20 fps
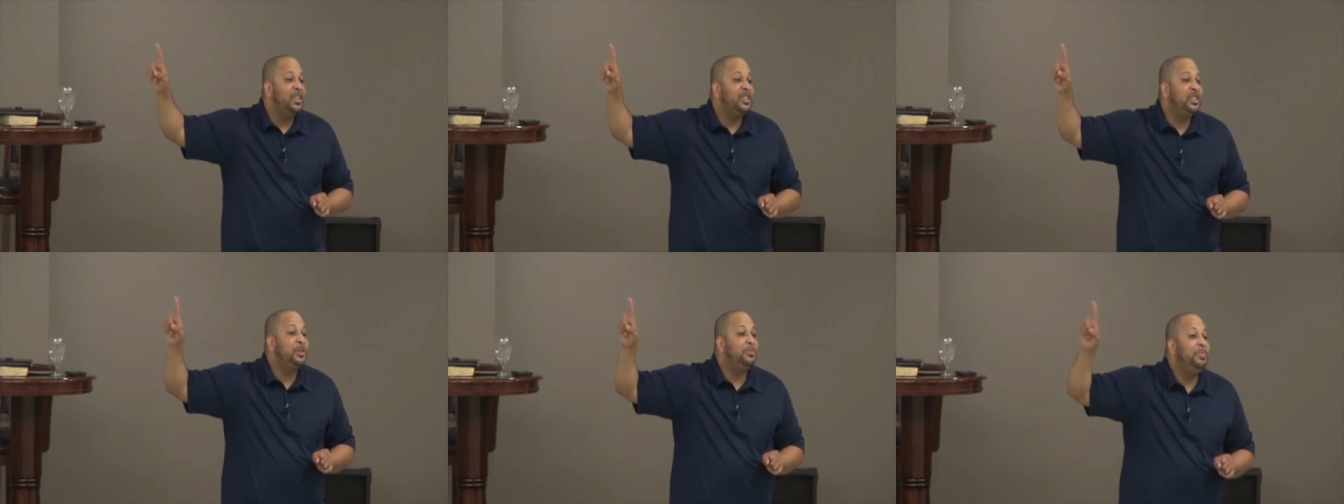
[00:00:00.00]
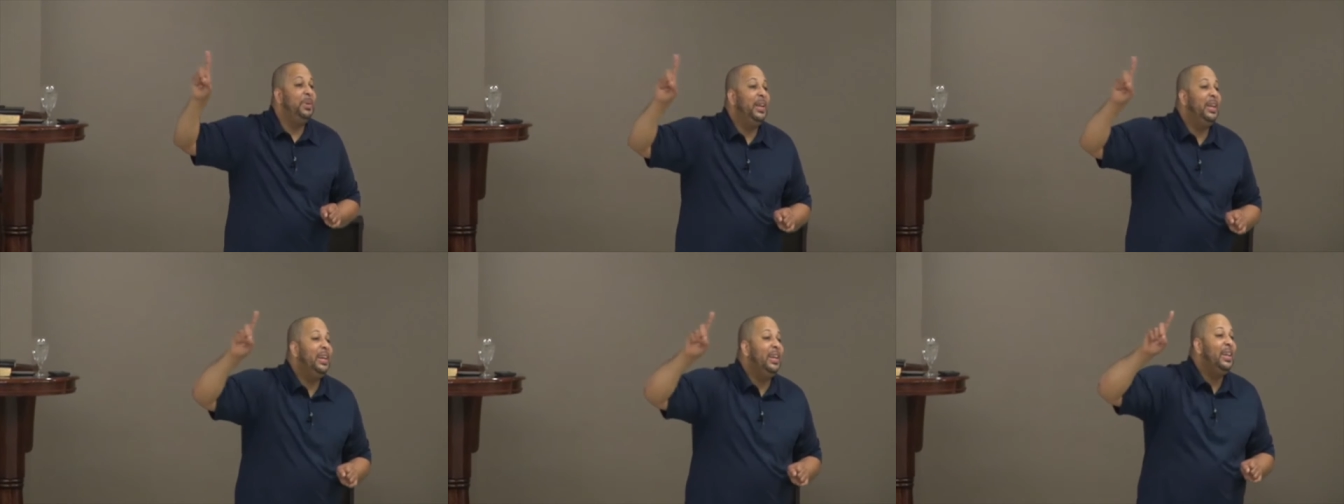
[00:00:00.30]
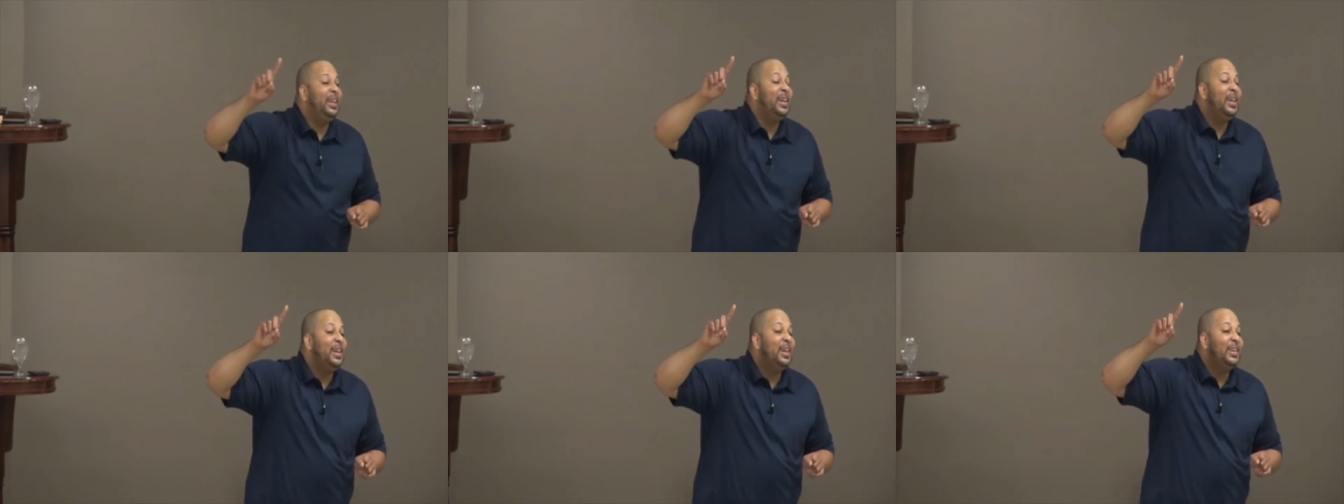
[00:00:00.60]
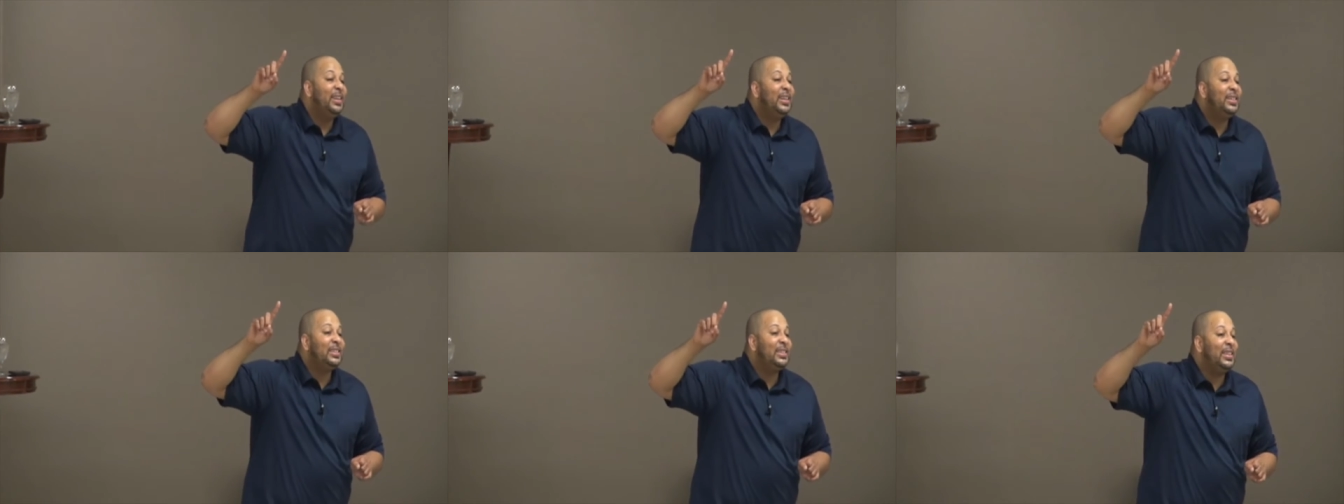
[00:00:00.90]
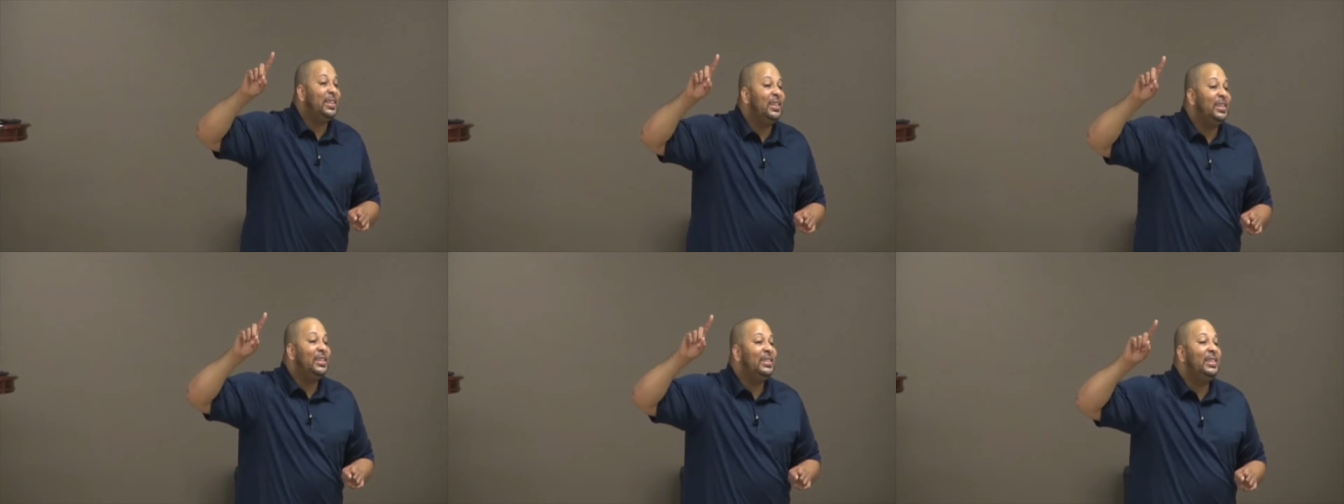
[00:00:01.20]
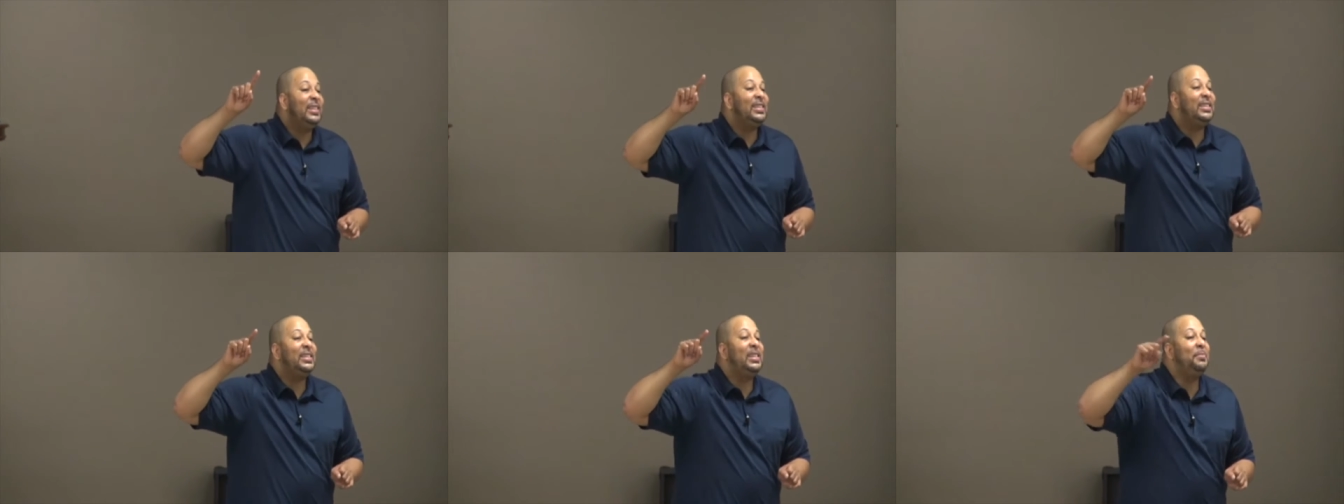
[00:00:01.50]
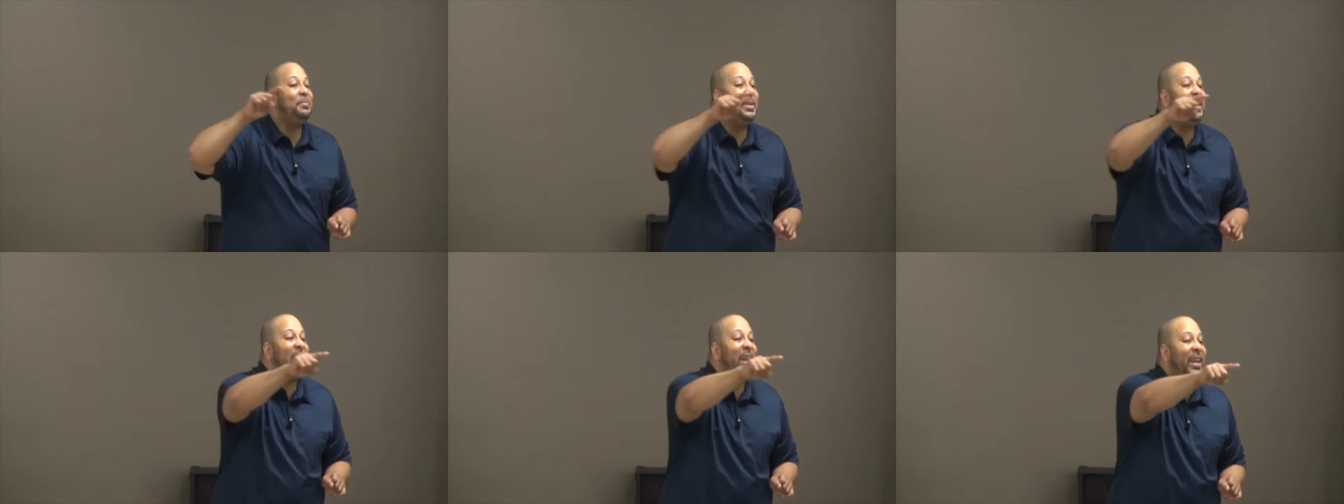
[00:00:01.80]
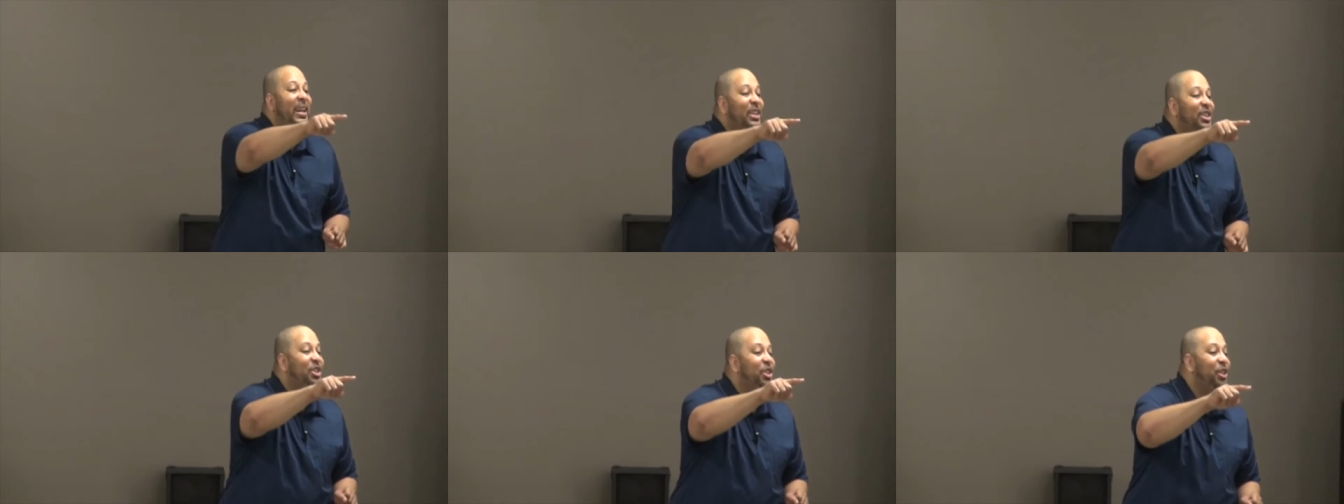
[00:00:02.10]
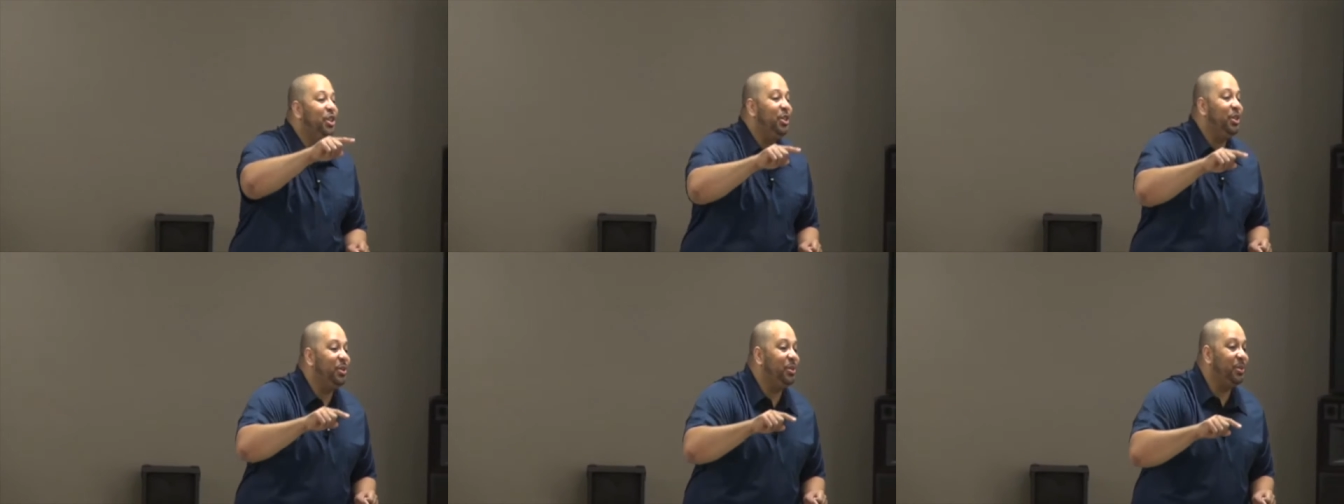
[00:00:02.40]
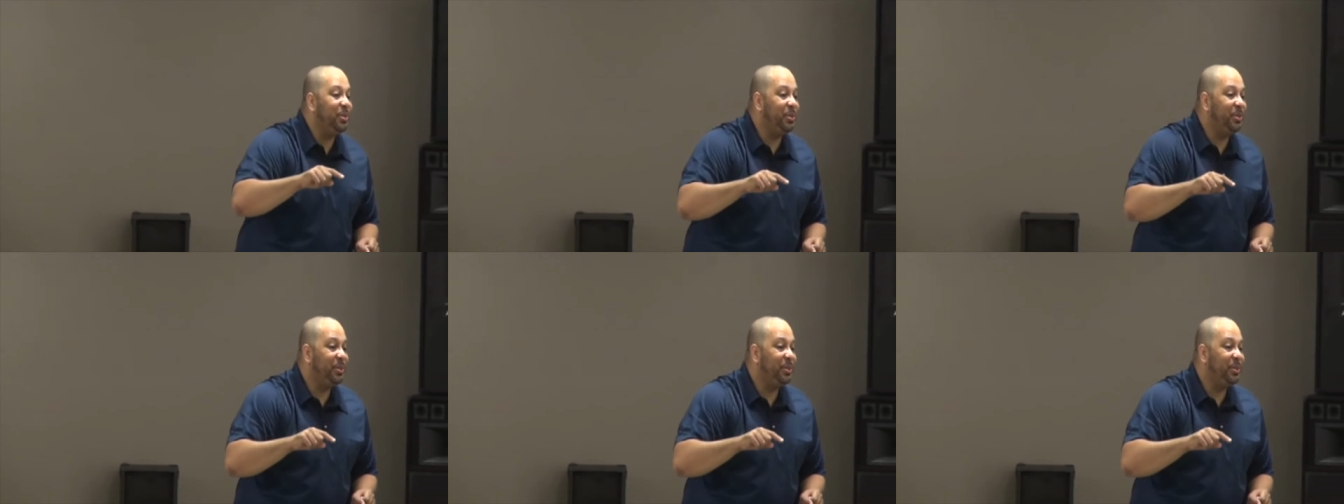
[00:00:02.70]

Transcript: to be, listen, disseminated to you.